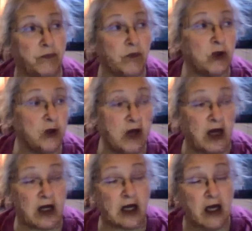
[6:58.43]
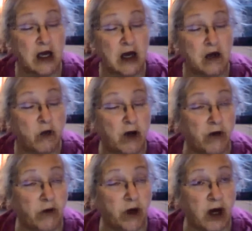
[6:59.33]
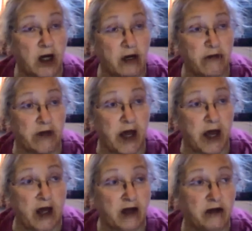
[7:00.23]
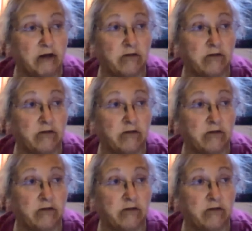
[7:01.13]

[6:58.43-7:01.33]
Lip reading: you could add whatever kind of can,